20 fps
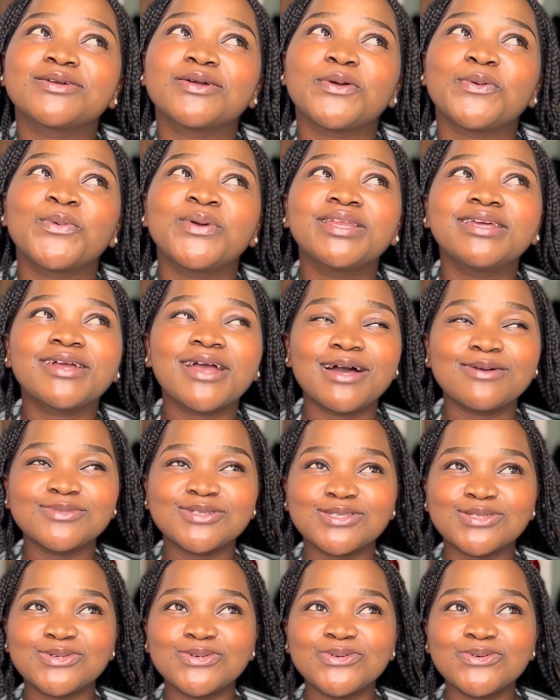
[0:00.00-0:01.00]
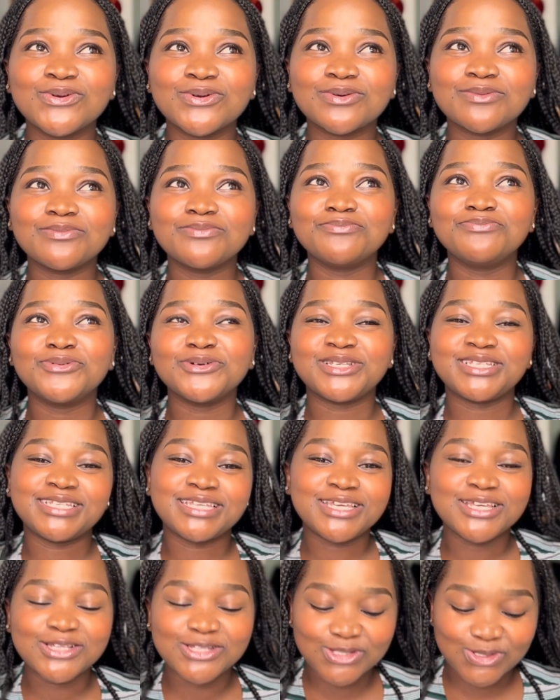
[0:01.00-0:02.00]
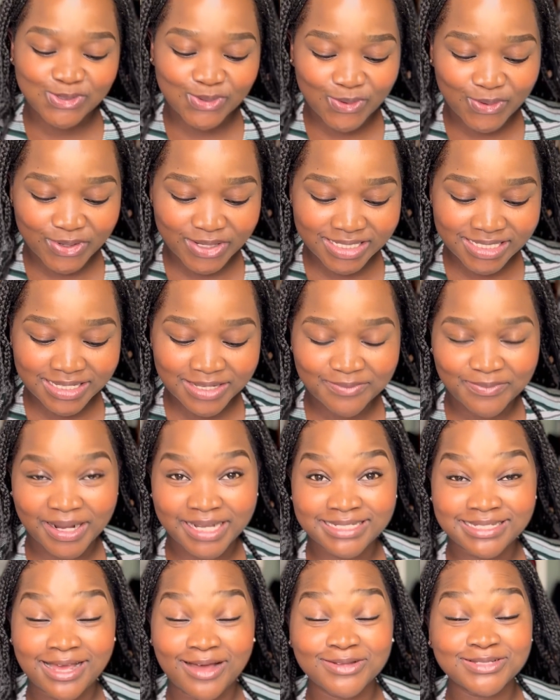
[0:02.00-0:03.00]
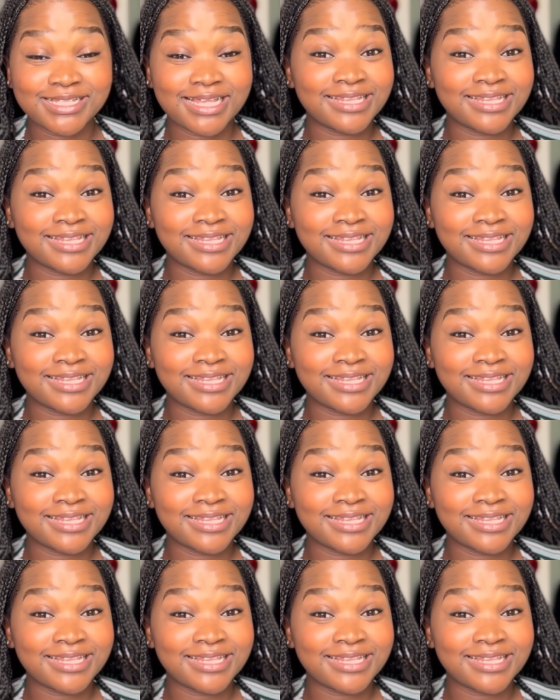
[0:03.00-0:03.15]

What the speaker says: when it comes to boutique stores in my towns,